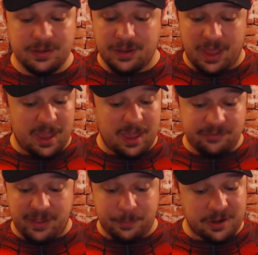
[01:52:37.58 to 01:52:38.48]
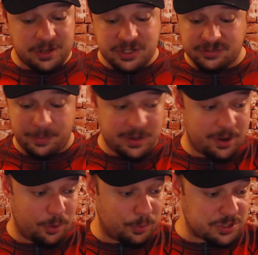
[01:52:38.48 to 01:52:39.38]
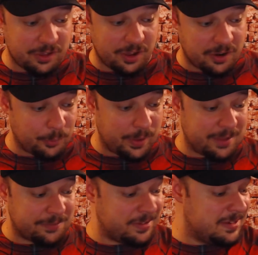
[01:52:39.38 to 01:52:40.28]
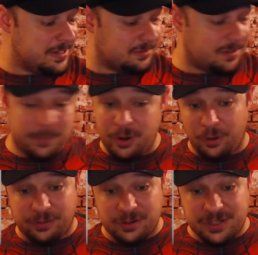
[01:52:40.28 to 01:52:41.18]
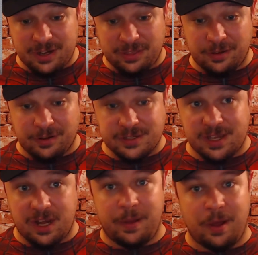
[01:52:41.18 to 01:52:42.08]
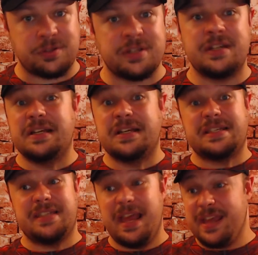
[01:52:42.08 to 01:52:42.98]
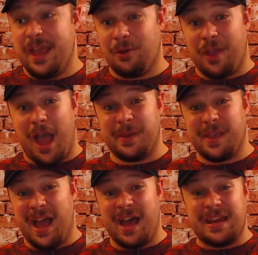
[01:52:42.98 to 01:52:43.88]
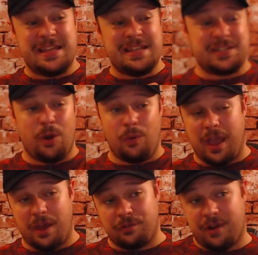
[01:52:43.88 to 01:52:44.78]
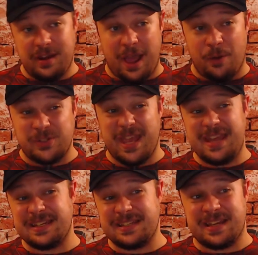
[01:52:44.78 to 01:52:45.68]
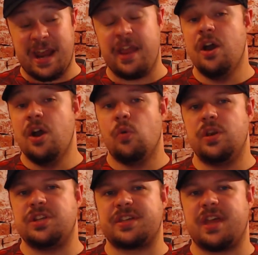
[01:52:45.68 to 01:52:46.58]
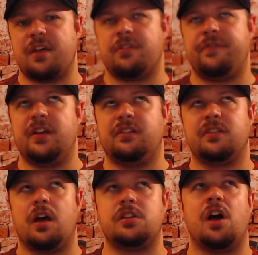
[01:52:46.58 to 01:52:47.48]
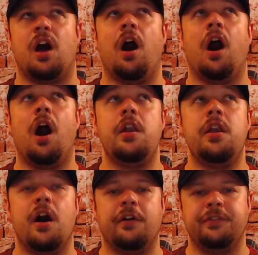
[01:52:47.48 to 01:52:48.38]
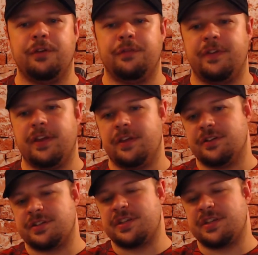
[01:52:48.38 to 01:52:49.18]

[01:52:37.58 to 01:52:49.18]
At VampPreacher, let me know what you thought of the wave. Let me know if there's anything you're excited about. San Diego Comic-Con is going on right now. It's ending today. We just got revealed a ton of new figures.